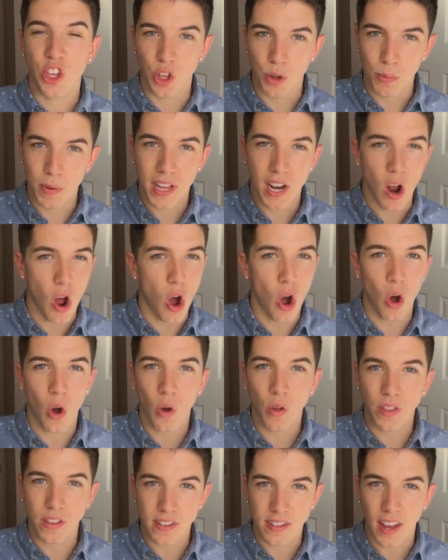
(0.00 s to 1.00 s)
humid
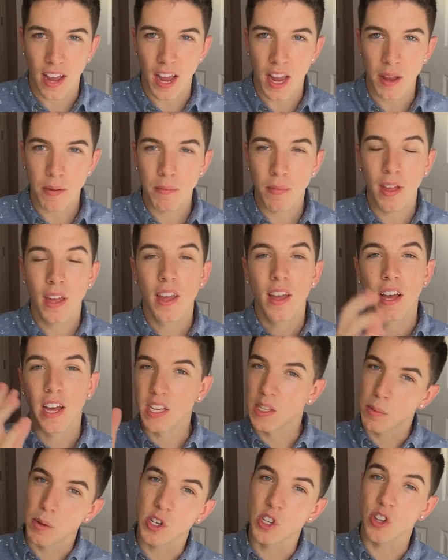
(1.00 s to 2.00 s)
all the time,
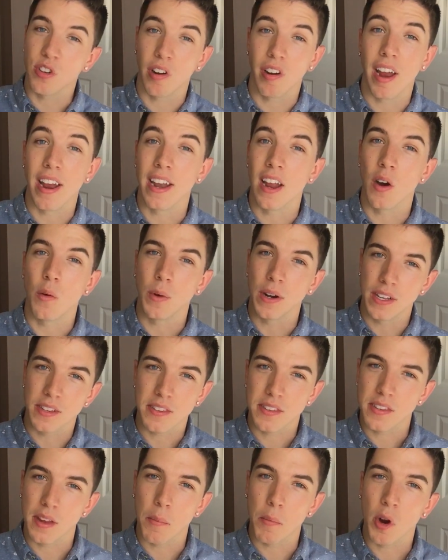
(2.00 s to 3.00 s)
especially right now when it's
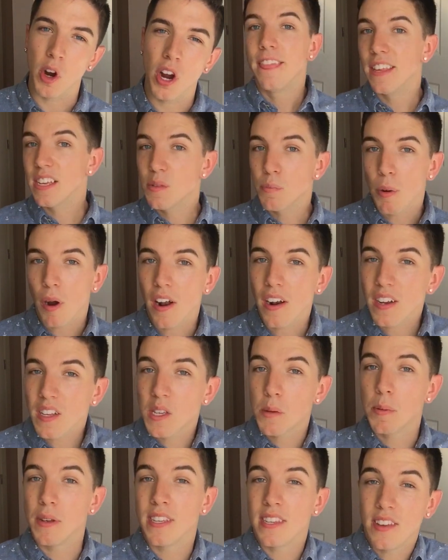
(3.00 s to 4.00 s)
summer, this product
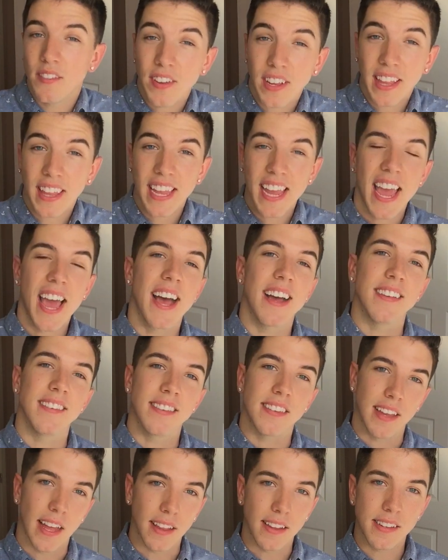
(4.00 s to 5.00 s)
specifically has
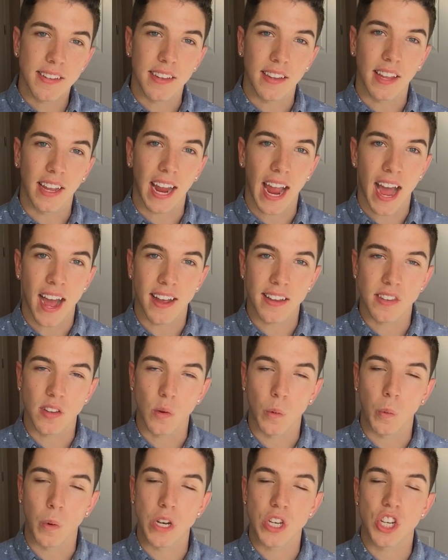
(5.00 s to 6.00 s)
salicylic acid,
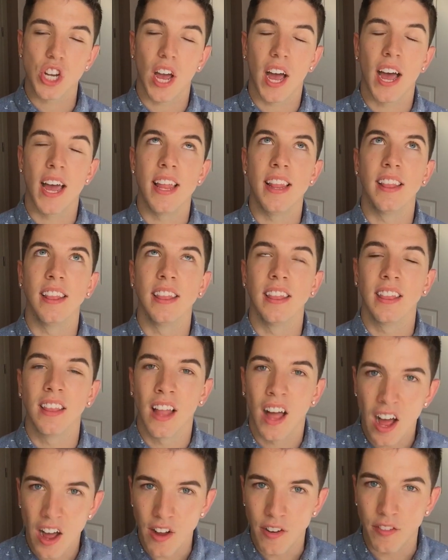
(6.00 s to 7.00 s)
which I
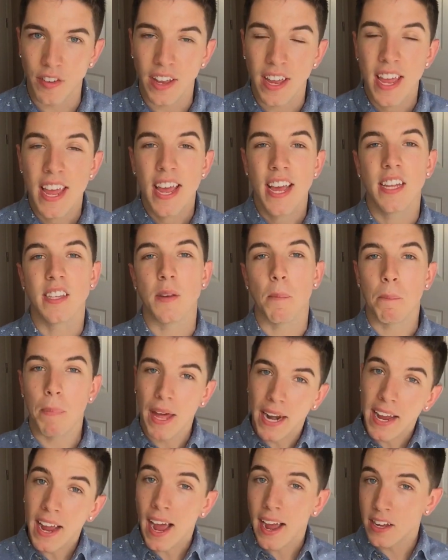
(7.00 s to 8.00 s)
love. It's a
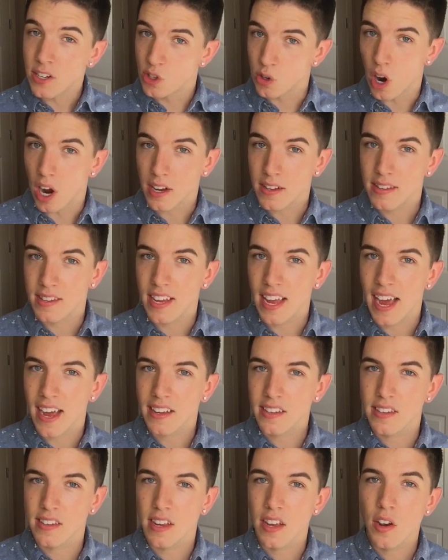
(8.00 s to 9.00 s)
beta-hydroxy
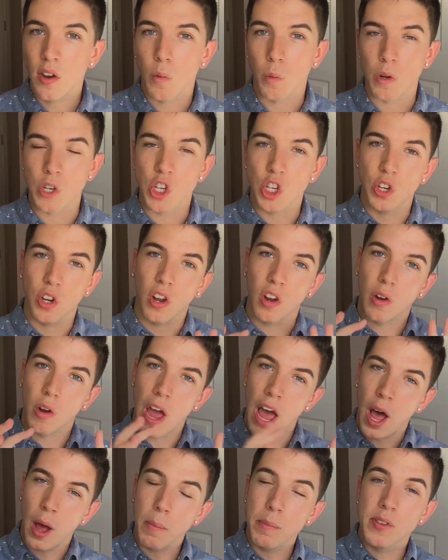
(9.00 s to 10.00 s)
acid, which
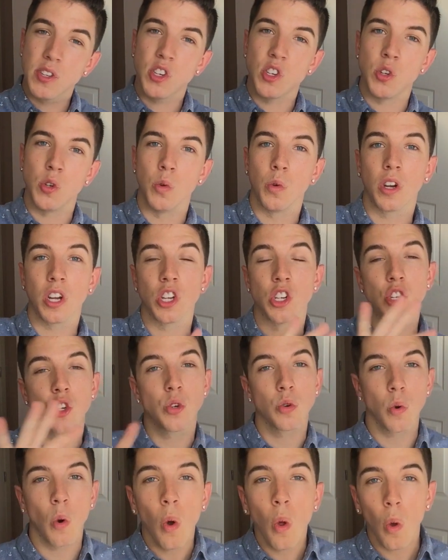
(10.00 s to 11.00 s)
helps to
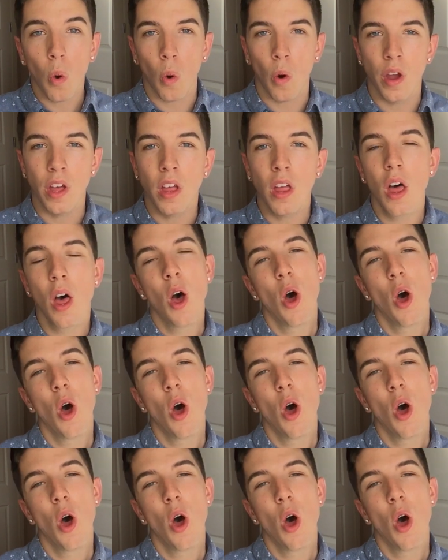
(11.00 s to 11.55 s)
control oil